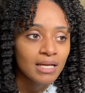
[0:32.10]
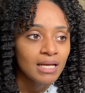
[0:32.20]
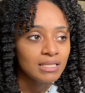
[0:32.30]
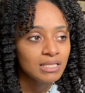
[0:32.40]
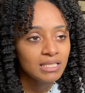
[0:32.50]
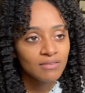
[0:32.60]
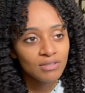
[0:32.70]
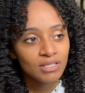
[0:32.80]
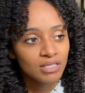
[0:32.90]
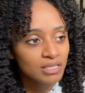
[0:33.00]
Just
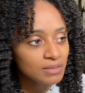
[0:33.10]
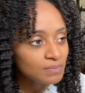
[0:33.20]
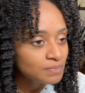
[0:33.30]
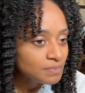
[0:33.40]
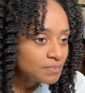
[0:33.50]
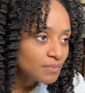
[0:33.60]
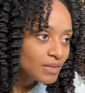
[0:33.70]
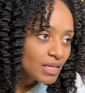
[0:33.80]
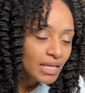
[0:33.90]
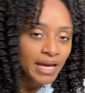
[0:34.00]
never
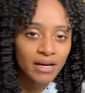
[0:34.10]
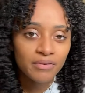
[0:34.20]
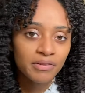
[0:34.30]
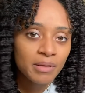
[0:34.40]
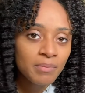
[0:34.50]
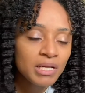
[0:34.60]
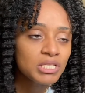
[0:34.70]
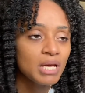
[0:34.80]
cared for them much.